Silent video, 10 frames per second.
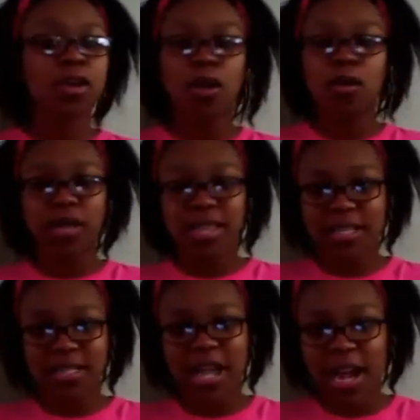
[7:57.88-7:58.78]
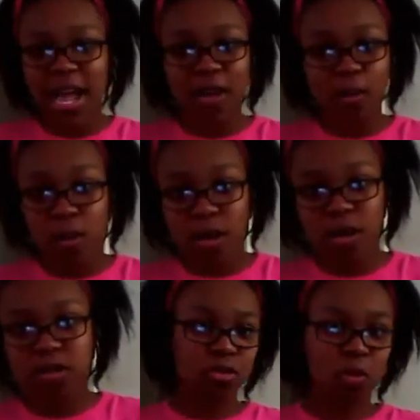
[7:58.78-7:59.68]
No, that's not how it
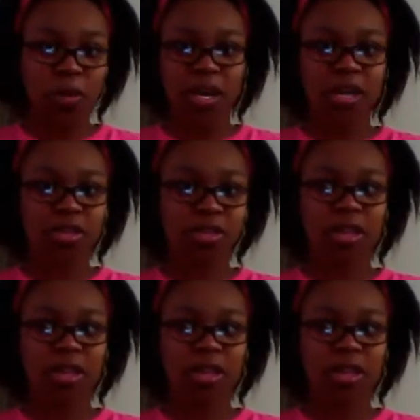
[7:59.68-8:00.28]
works. There's so many other